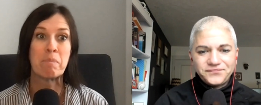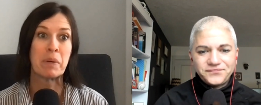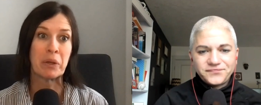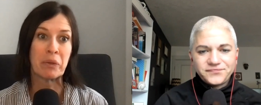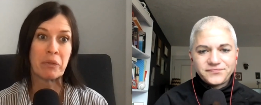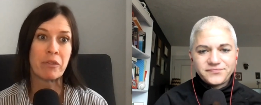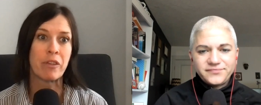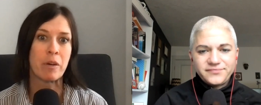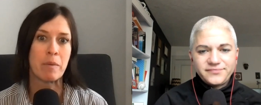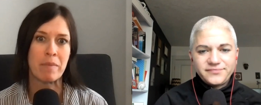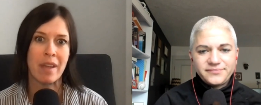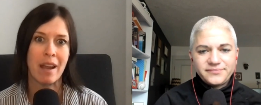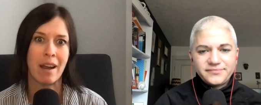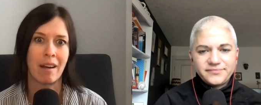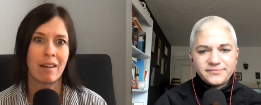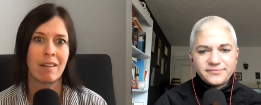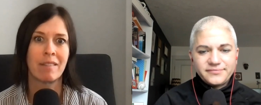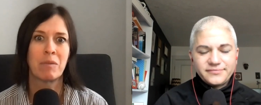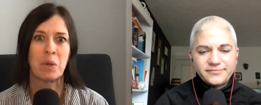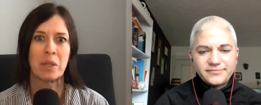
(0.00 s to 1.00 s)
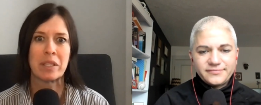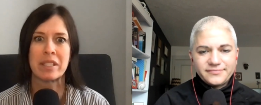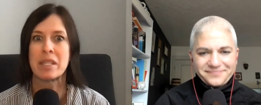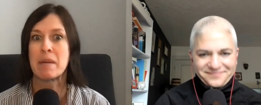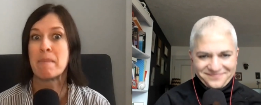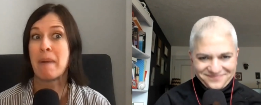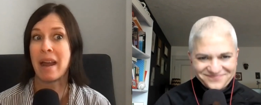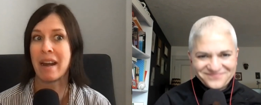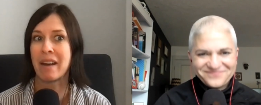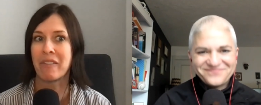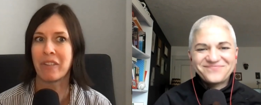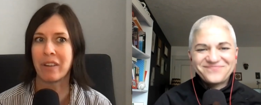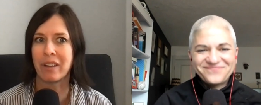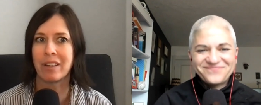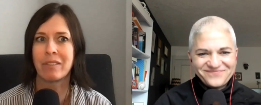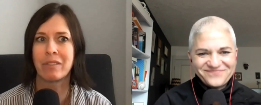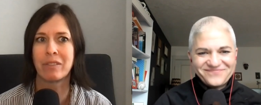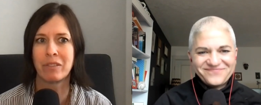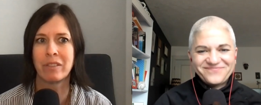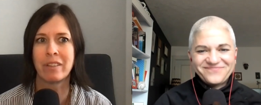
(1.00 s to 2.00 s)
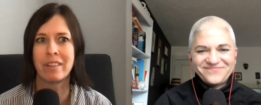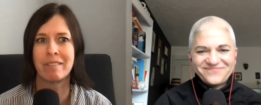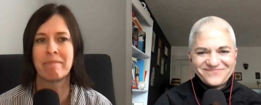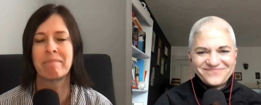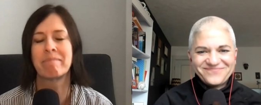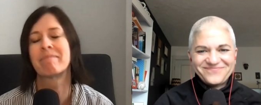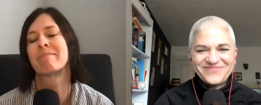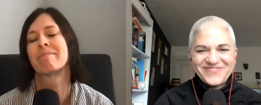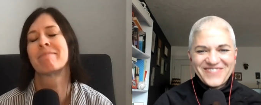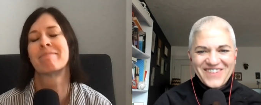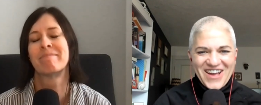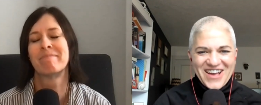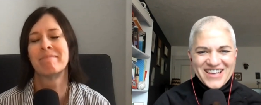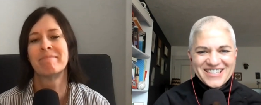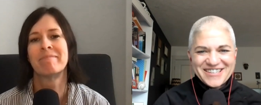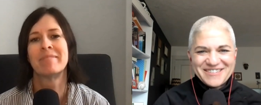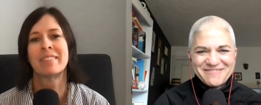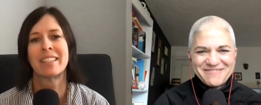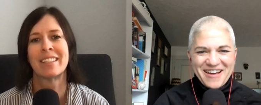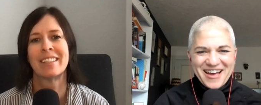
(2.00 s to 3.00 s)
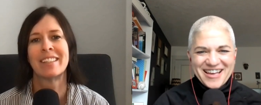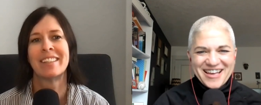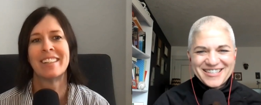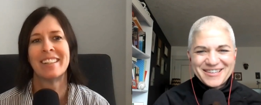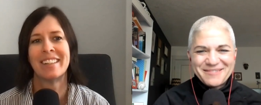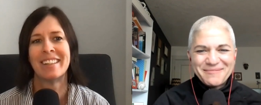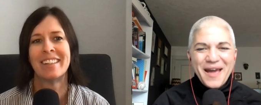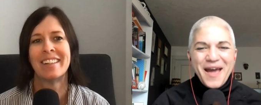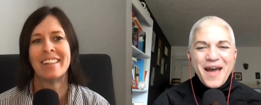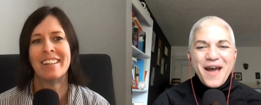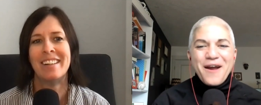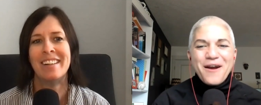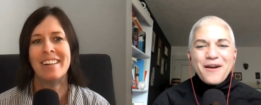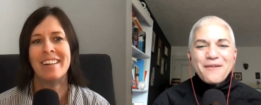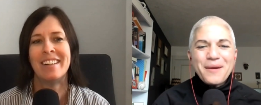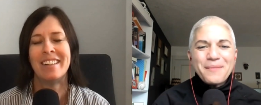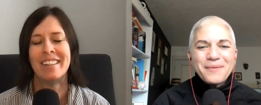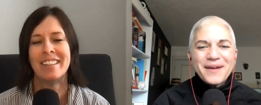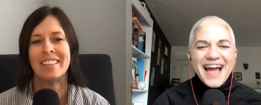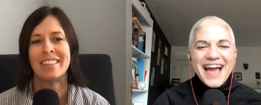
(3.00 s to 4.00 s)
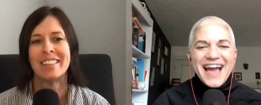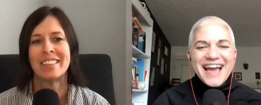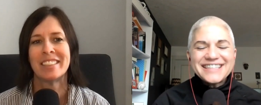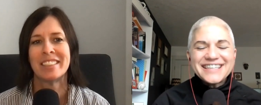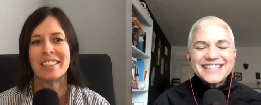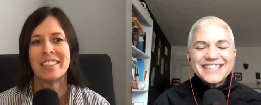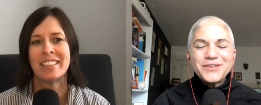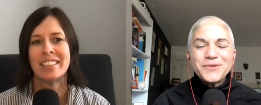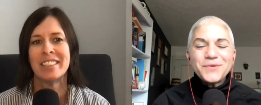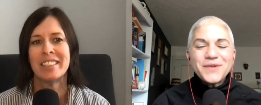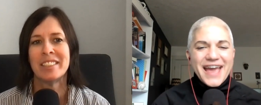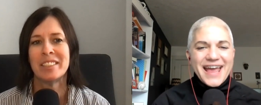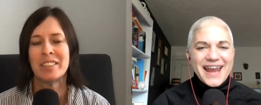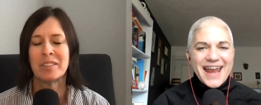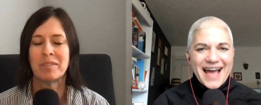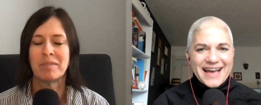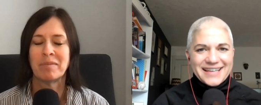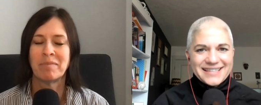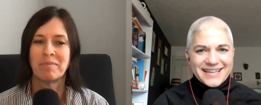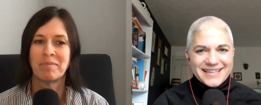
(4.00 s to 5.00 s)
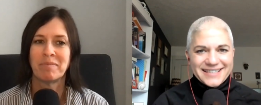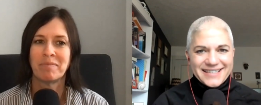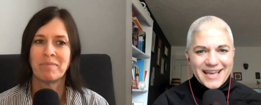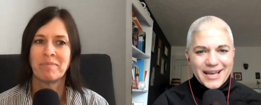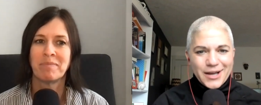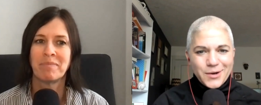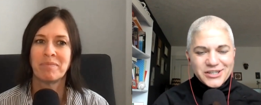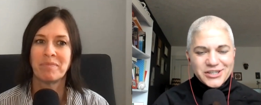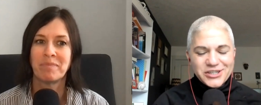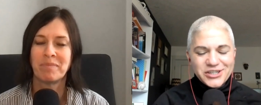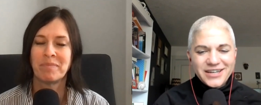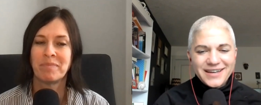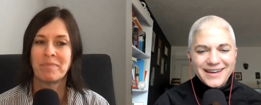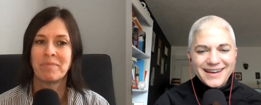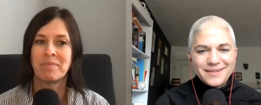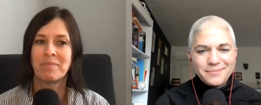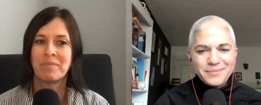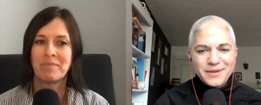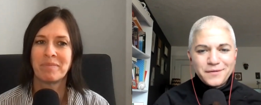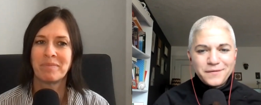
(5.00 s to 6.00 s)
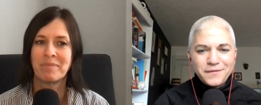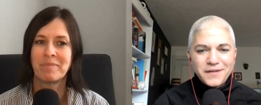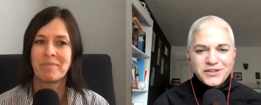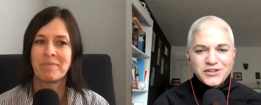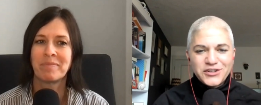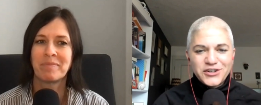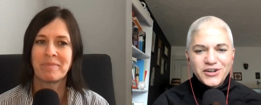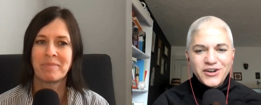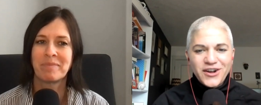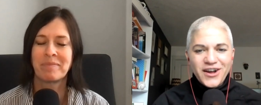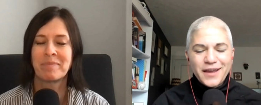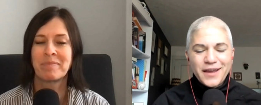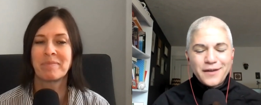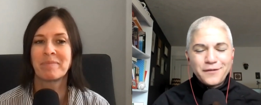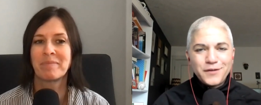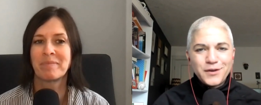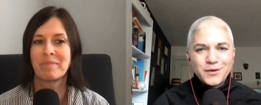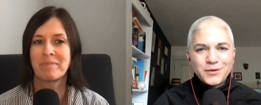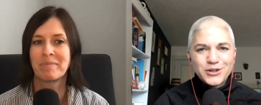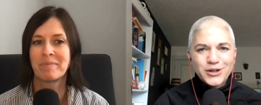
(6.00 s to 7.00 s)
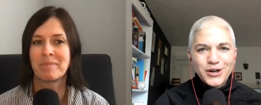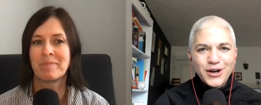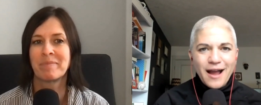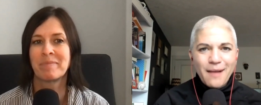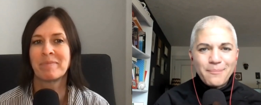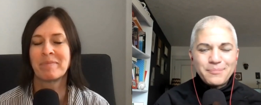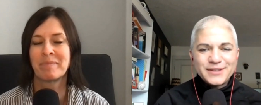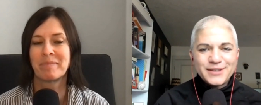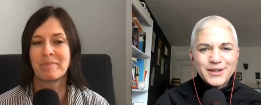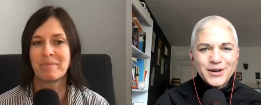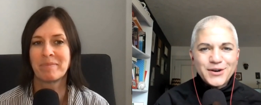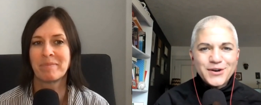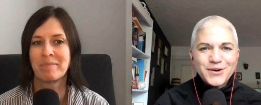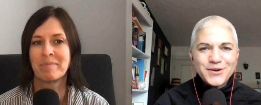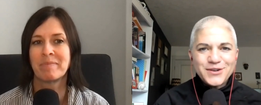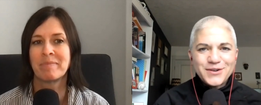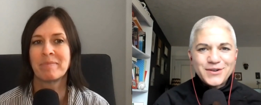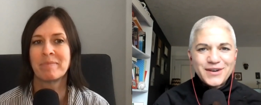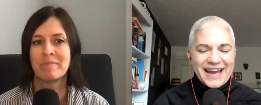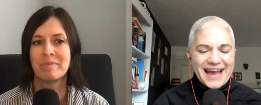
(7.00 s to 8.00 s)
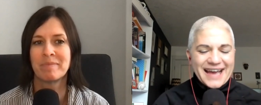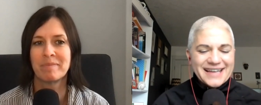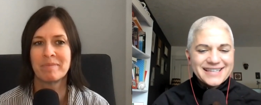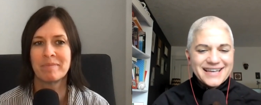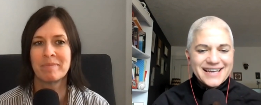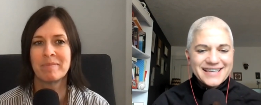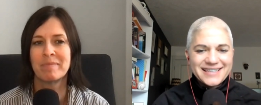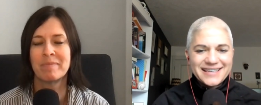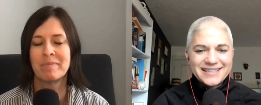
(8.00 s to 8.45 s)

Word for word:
Speaker 1: build from there. What's the benefit?
Speaker 2: Awesome. Awesome. Remember, guys, you can ask us a question and be featured on a future episode. You can ask us